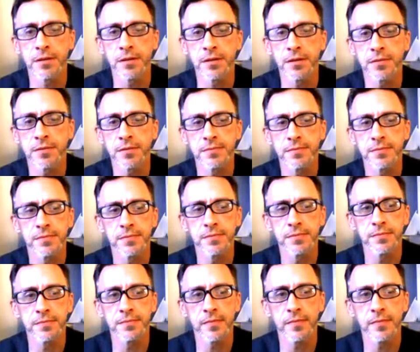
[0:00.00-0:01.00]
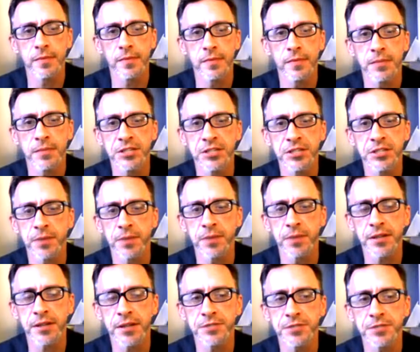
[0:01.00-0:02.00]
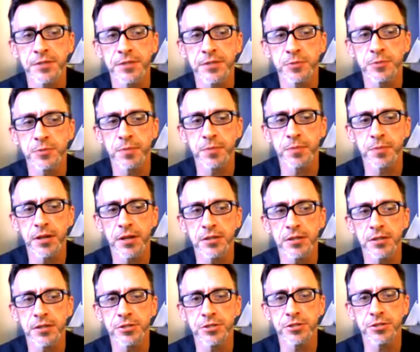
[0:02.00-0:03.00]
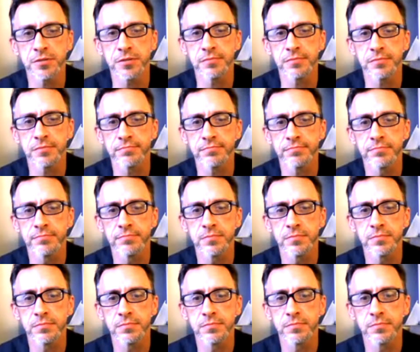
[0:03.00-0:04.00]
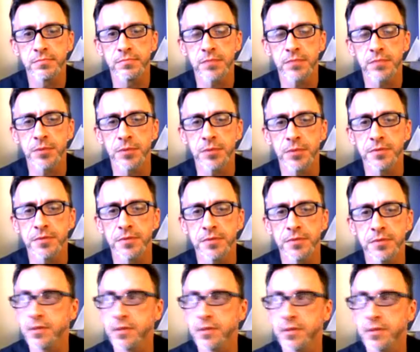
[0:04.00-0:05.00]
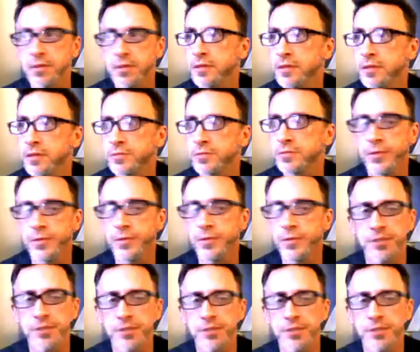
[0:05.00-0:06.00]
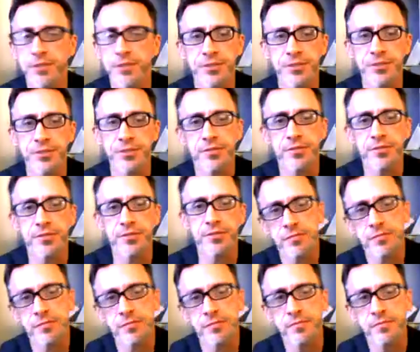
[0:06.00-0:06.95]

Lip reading: my Madcitypodcast Facebook page, and maybe even the 12-step memes